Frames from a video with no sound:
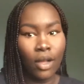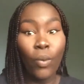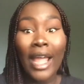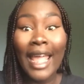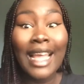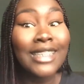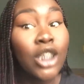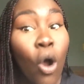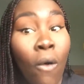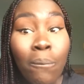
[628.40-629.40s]
Wait, and
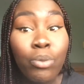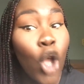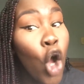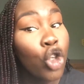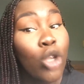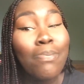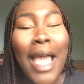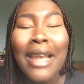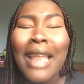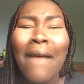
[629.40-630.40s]
don't, you
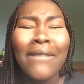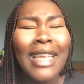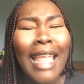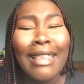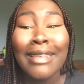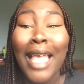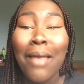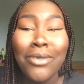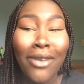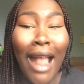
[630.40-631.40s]
better not forget to
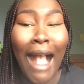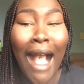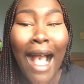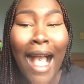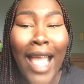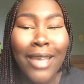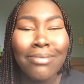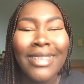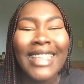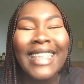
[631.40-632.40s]
subscribe.